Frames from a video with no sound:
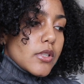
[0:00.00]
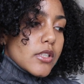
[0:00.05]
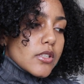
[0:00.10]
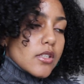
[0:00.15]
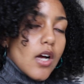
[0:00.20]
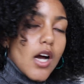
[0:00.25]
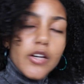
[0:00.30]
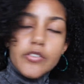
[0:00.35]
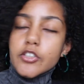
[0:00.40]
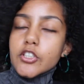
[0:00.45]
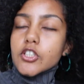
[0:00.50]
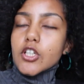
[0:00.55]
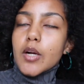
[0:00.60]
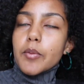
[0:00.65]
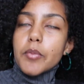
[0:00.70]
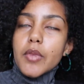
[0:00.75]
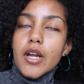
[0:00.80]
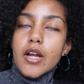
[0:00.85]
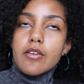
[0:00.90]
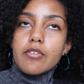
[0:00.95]
this coffee
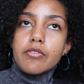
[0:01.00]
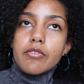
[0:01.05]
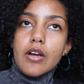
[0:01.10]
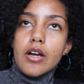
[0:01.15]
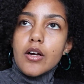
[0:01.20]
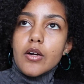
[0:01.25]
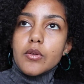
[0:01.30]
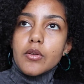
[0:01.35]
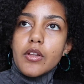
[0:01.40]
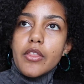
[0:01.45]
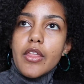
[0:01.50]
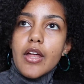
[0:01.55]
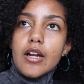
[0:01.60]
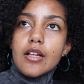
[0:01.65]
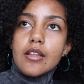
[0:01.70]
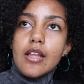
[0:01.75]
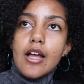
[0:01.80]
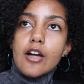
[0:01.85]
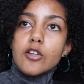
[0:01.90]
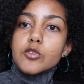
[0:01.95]
shop that I found that
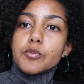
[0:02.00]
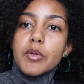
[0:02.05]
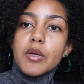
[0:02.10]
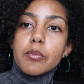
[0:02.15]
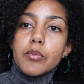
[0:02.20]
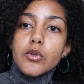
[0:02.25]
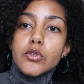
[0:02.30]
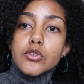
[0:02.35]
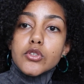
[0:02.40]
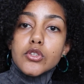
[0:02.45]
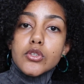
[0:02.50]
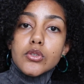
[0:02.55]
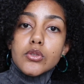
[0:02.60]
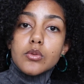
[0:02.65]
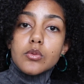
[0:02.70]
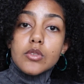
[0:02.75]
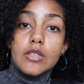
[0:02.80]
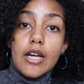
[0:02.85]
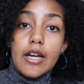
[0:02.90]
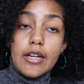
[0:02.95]
allows people
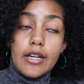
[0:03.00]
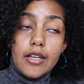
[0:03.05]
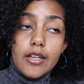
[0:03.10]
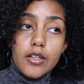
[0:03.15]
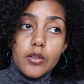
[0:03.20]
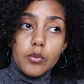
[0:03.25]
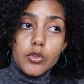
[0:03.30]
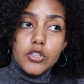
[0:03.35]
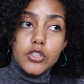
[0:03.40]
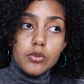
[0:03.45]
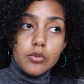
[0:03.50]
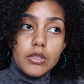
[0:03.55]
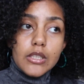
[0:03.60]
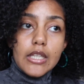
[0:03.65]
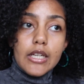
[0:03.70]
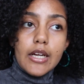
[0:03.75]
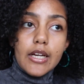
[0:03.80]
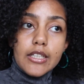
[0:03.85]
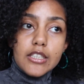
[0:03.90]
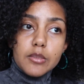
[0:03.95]
to dine in, which is
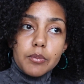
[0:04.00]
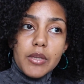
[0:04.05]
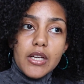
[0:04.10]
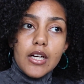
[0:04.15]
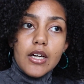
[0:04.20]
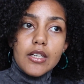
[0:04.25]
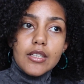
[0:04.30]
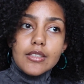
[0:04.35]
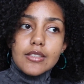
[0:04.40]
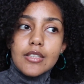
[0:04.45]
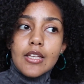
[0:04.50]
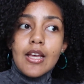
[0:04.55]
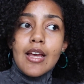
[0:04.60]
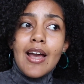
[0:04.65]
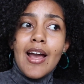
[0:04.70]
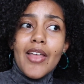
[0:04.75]
really nice because